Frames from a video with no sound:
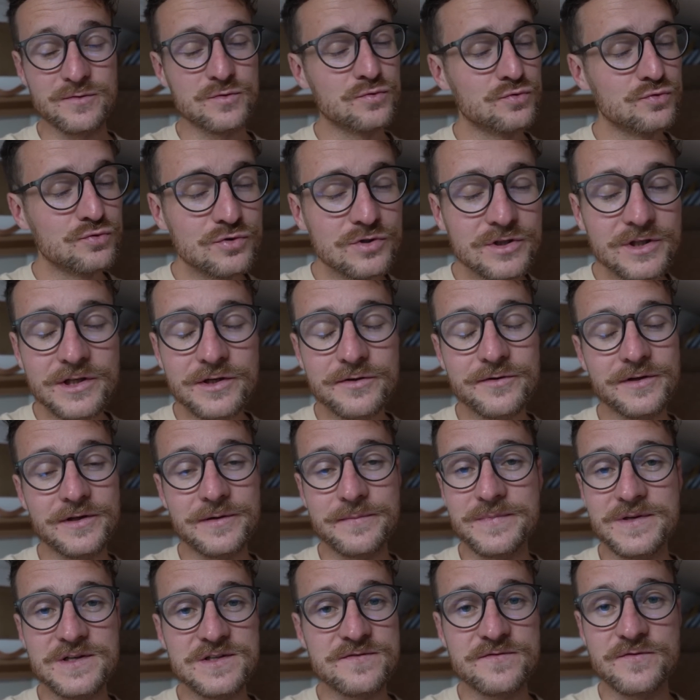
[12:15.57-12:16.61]
Really
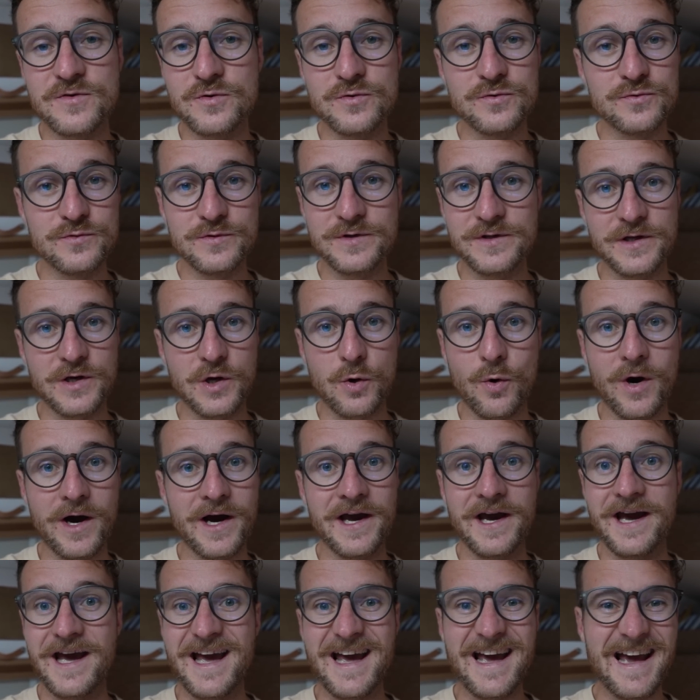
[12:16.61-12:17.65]
peaceful, really
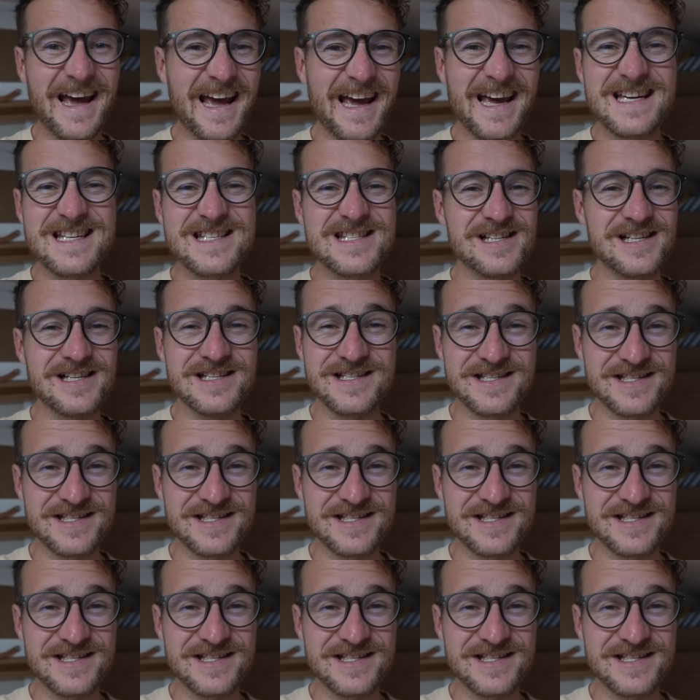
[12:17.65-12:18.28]
quiet, excellent